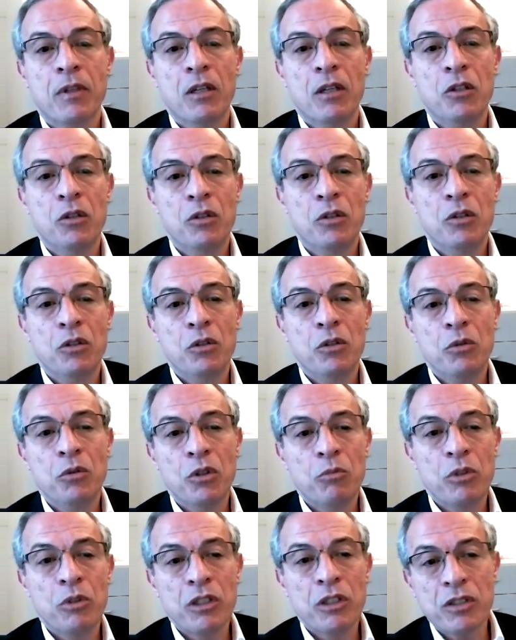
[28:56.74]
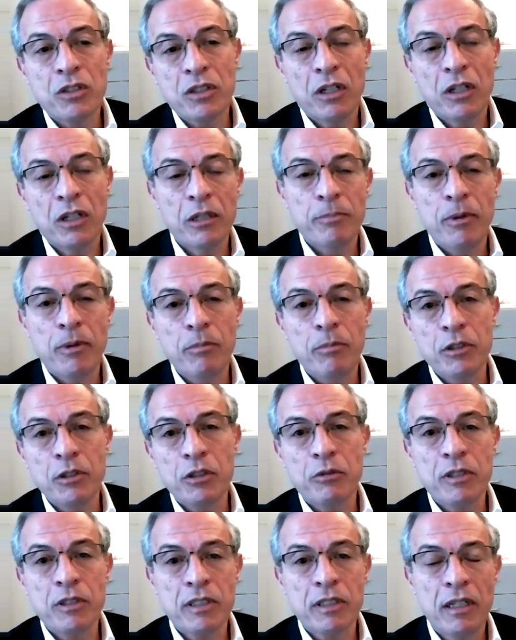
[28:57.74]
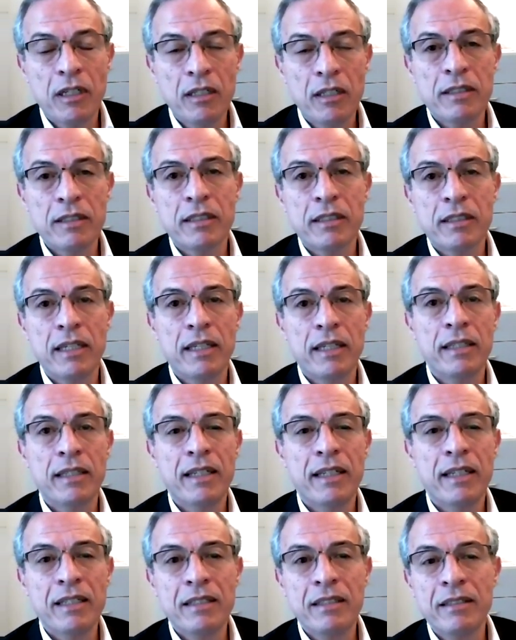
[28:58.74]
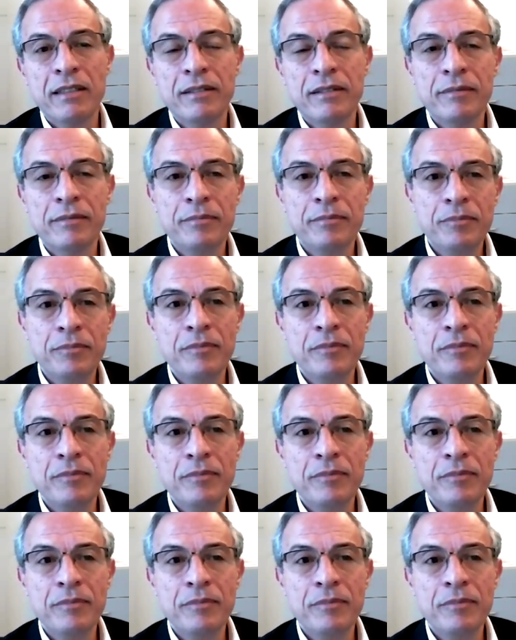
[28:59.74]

You want to start publish results and then